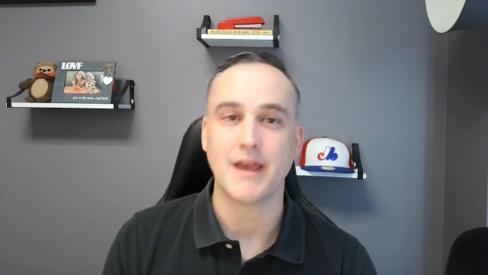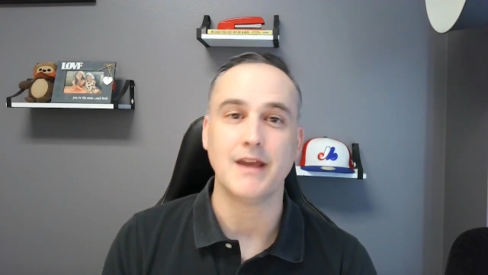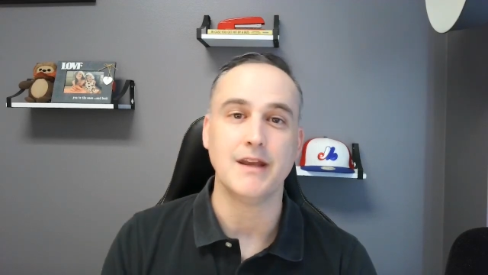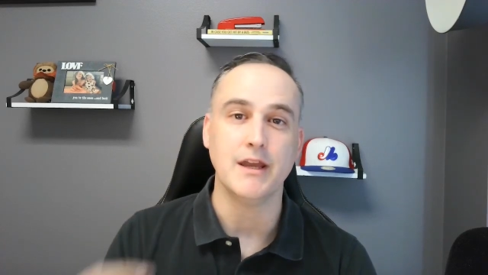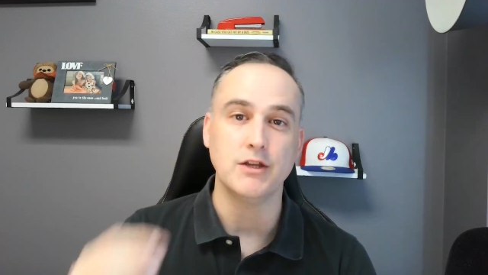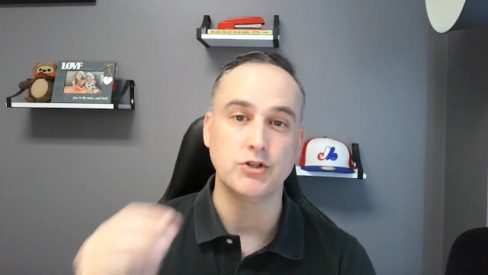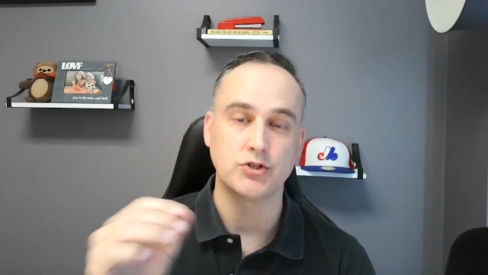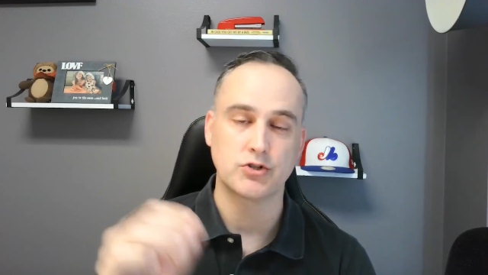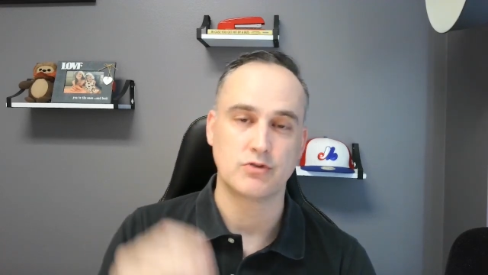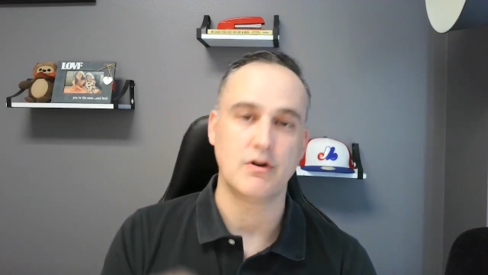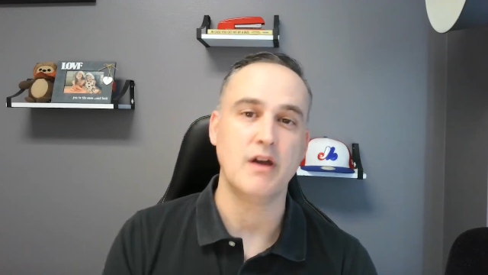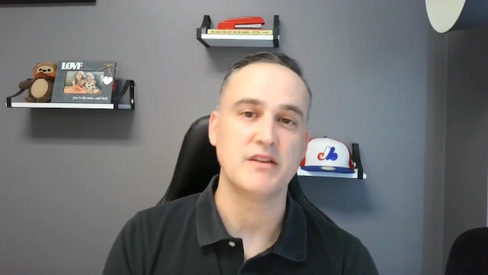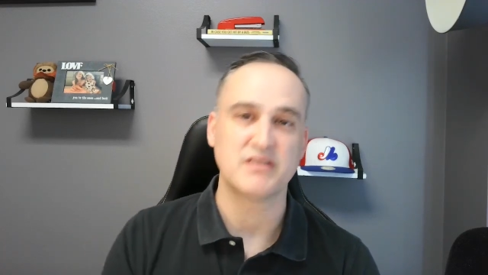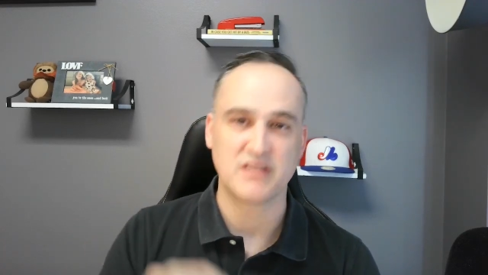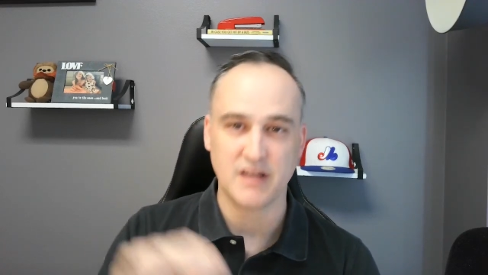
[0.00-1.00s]
and a
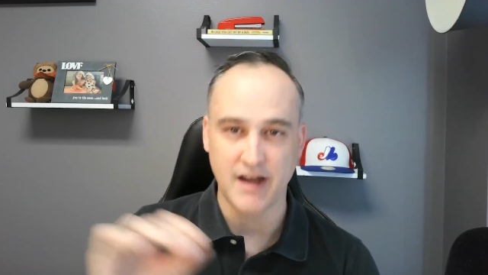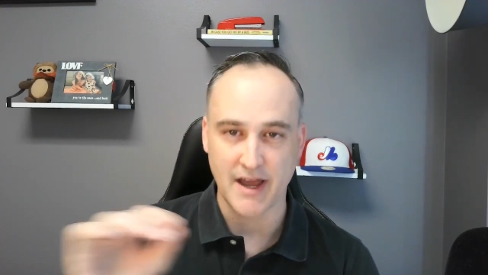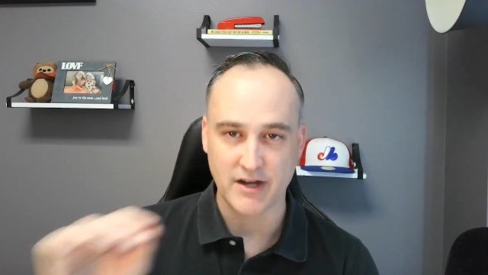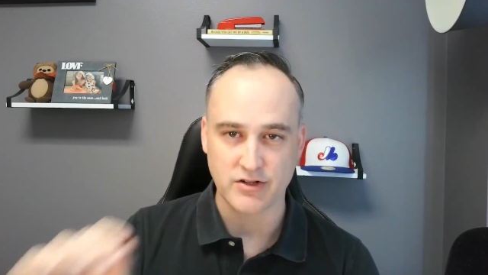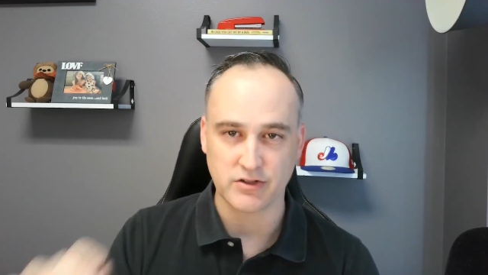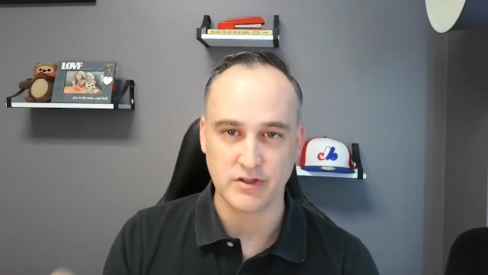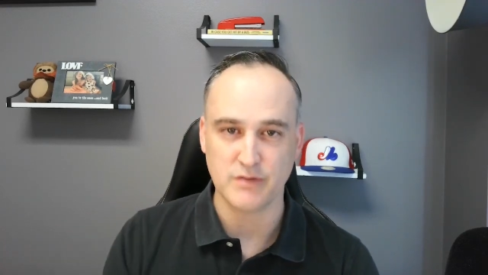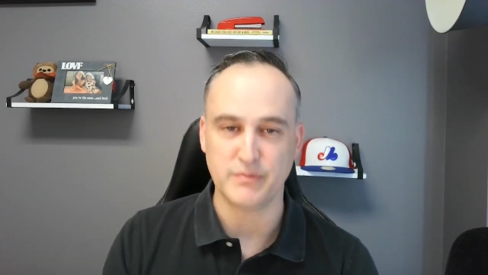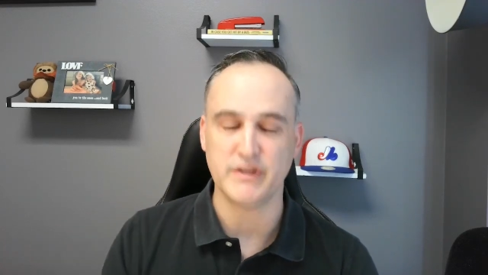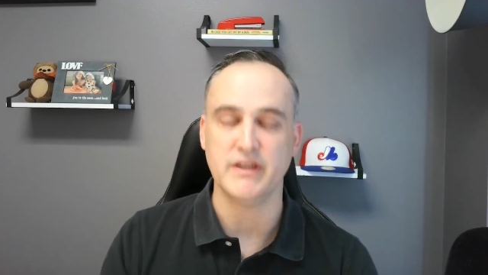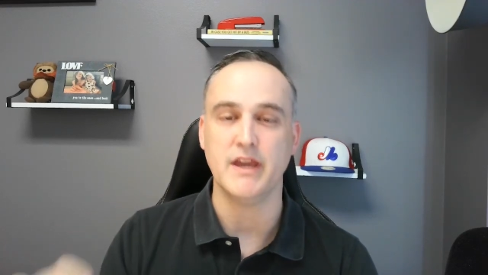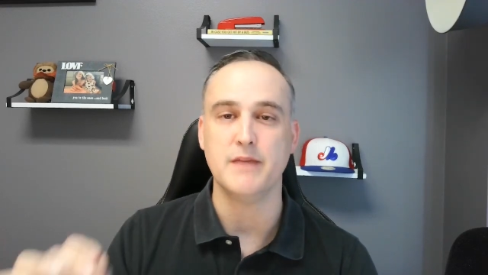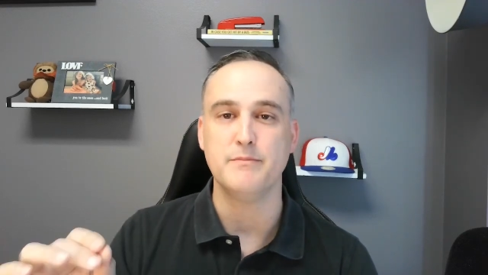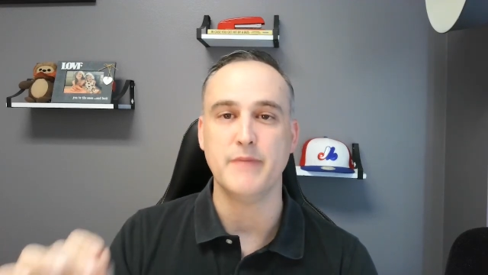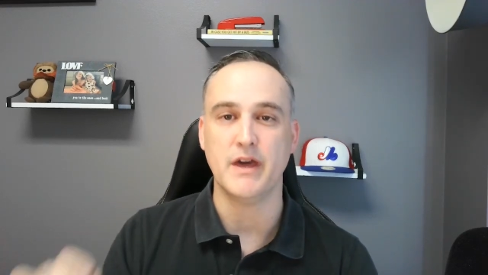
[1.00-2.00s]
trust can actually
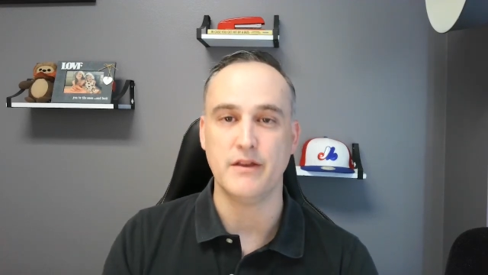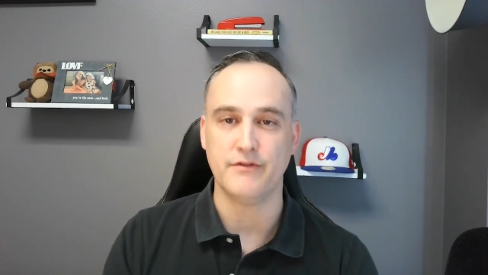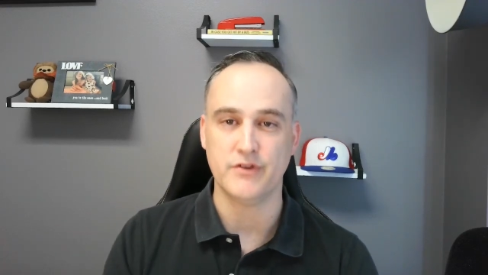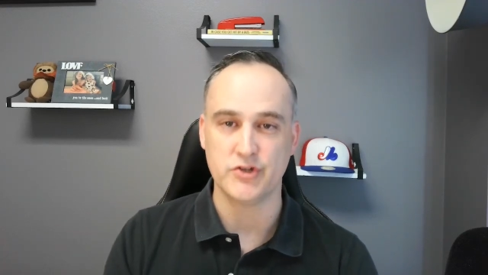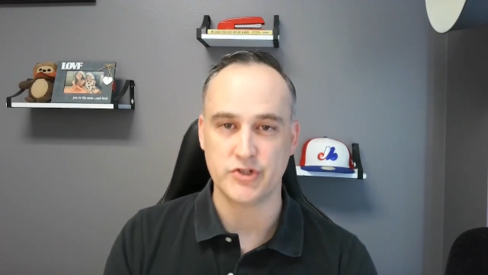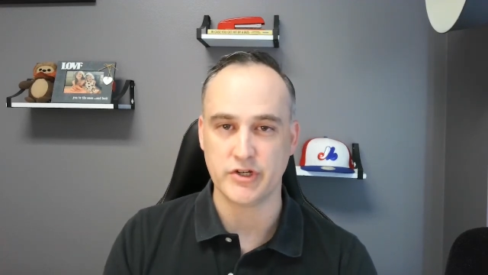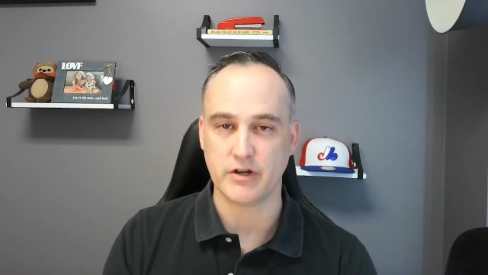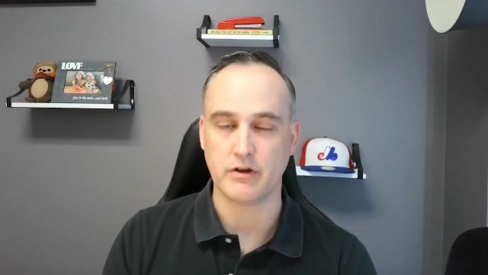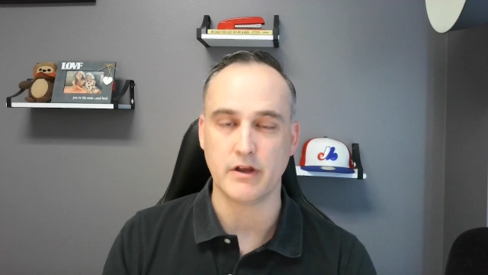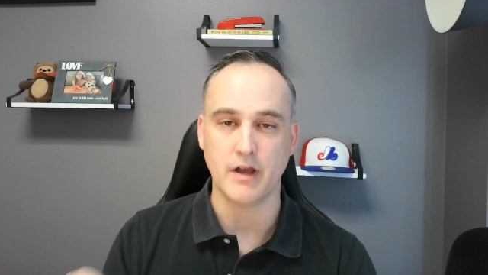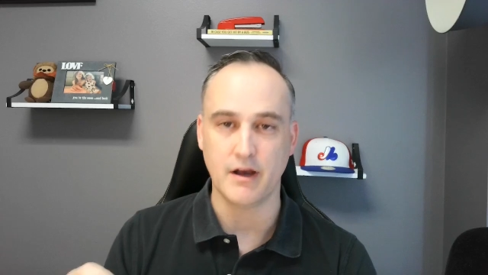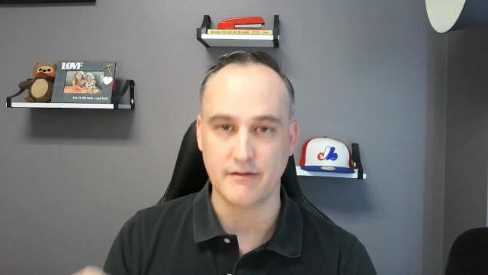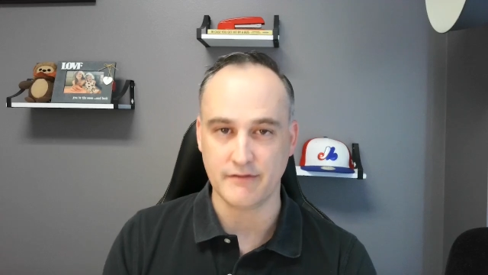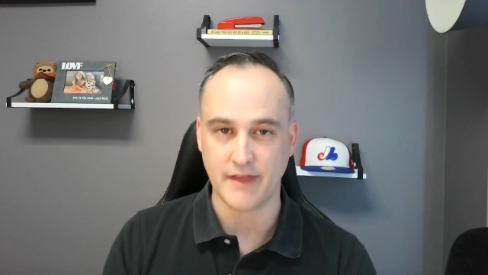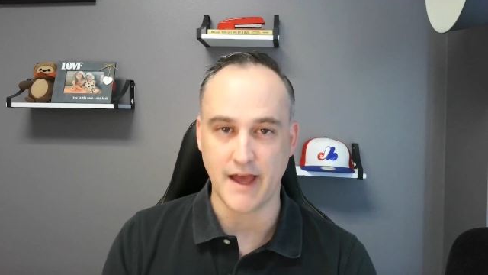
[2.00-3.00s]
be a beneficiary
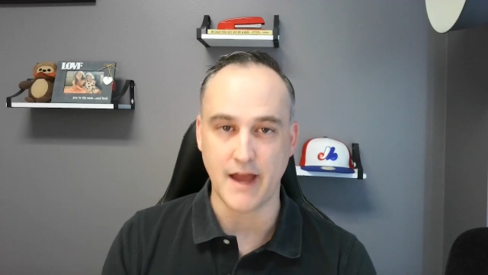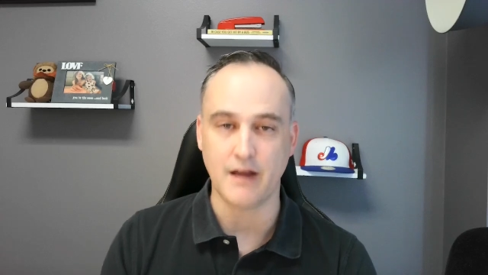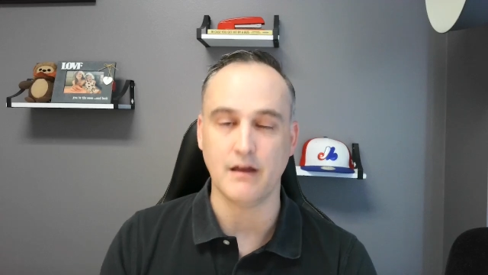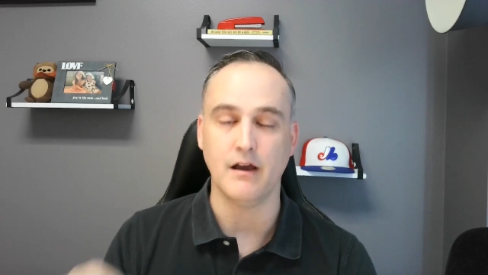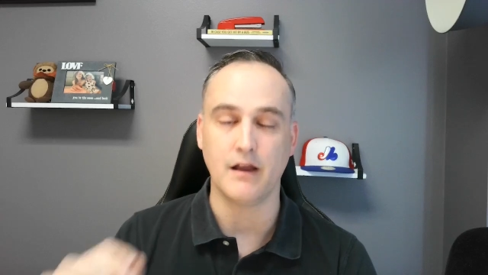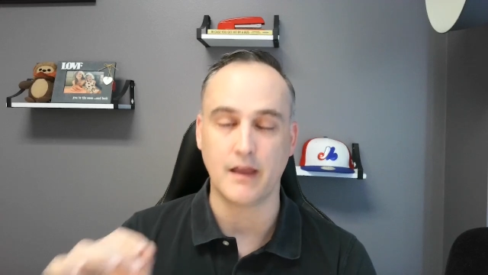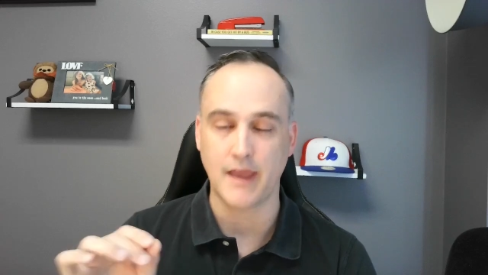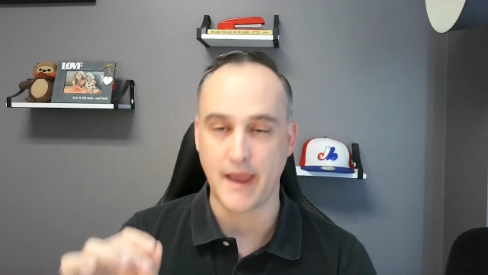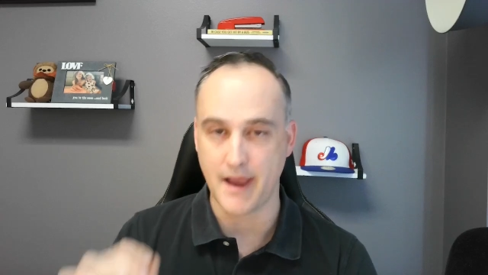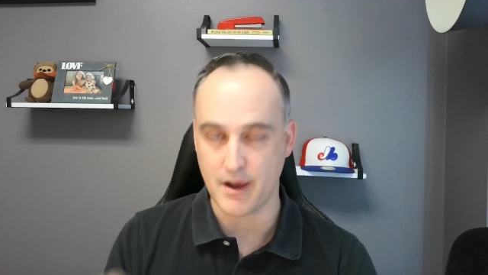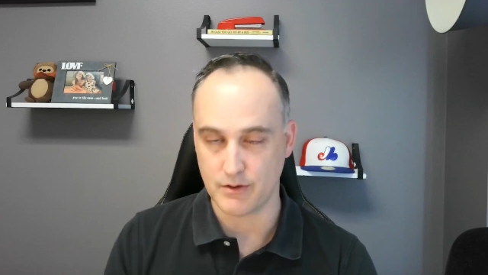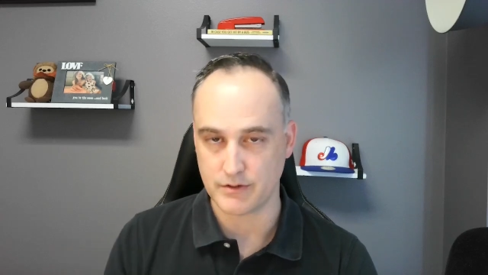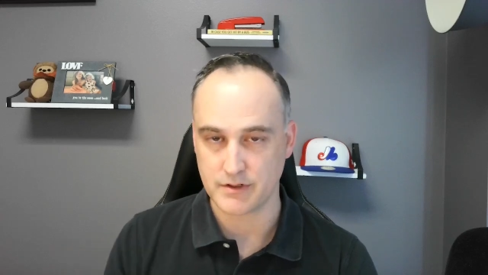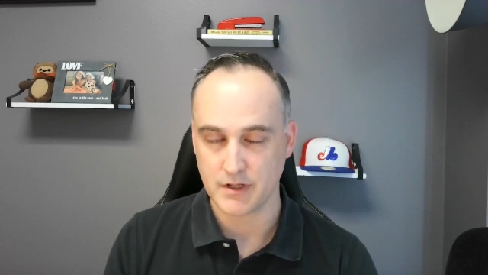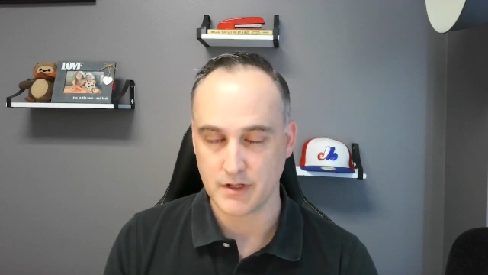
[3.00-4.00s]
of that account.